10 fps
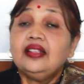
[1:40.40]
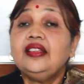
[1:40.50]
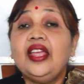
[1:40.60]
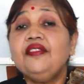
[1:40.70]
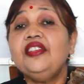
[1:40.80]

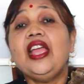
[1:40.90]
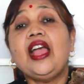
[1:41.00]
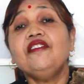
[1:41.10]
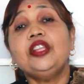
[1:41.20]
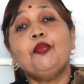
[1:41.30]
Then we
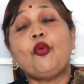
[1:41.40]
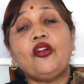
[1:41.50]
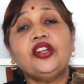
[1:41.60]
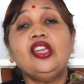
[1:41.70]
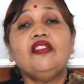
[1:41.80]
have the
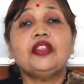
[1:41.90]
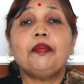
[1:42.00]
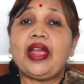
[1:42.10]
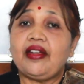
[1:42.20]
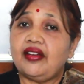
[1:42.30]
body of the
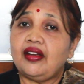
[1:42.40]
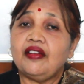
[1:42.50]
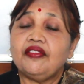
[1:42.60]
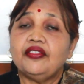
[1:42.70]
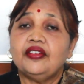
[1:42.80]

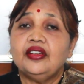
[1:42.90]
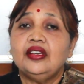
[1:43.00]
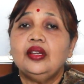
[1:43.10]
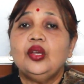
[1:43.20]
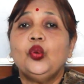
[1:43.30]
paragraph,
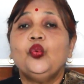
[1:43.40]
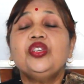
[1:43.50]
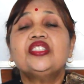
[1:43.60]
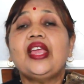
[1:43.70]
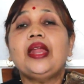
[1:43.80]

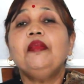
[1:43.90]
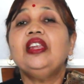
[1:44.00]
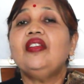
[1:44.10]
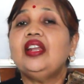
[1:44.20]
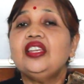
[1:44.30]
which can
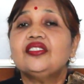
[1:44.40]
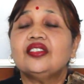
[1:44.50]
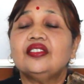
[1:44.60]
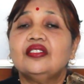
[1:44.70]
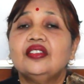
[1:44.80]
be
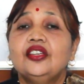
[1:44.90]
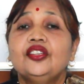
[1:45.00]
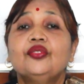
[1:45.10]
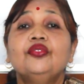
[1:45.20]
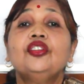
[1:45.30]
related
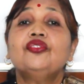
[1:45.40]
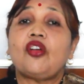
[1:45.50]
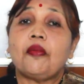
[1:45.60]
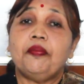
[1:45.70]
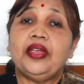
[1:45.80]
to the
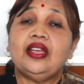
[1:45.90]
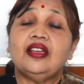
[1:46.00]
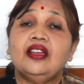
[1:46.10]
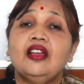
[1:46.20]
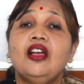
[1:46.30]
topic
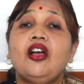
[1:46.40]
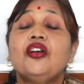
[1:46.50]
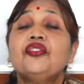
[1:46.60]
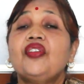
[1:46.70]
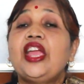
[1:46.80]

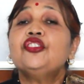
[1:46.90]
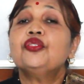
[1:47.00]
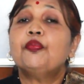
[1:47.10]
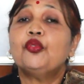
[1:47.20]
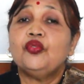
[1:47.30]
or trying
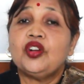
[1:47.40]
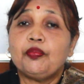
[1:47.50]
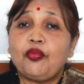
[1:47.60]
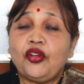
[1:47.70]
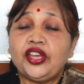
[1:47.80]
to prove
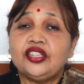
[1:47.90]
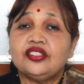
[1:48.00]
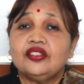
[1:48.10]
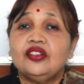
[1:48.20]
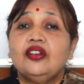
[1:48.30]
a
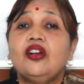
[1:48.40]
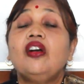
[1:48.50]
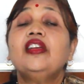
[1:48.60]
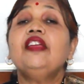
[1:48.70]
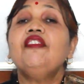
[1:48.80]
point
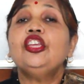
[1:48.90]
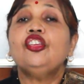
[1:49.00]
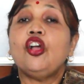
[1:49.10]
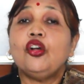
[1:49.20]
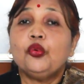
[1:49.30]
or giving
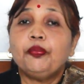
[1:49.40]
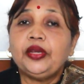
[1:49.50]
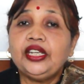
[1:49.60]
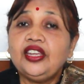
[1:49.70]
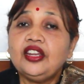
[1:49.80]
your
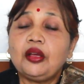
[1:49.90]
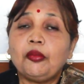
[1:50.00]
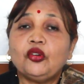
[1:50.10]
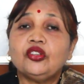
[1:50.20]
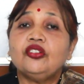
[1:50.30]
opinion
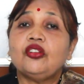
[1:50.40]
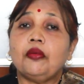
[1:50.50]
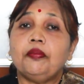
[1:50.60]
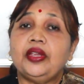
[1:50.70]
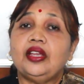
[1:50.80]
about the
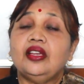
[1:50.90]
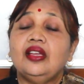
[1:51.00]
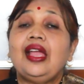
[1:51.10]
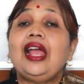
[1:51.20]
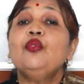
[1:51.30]
topic
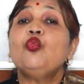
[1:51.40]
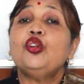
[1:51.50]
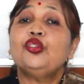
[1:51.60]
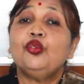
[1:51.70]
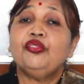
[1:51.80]
and
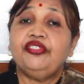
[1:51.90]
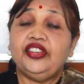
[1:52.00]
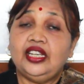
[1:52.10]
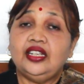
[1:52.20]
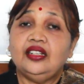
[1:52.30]
what you
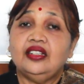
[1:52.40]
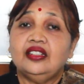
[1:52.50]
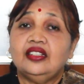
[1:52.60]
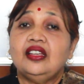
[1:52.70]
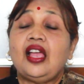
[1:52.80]
feel,
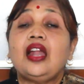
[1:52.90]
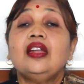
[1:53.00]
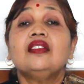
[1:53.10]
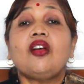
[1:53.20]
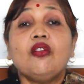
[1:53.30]

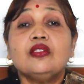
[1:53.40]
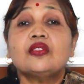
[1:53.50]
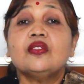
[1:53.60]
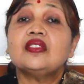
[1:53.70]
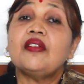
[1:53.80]
and
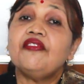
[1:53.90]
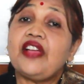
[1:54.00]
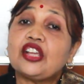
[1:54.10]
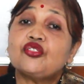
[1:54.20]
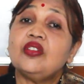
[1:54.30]
also some
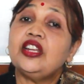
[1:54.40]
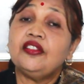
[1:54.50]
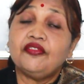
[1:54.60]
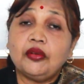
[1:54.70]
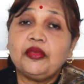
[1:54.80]
factual
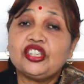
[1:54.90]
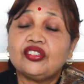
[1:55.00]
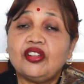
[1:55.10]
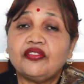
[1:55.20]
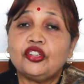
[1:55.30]

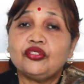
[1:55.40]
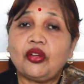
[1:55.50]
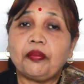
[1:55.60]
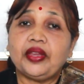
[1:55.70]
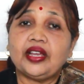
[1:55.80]
information of the
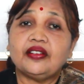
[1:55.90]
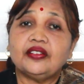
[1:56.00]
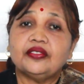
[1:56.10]
topic.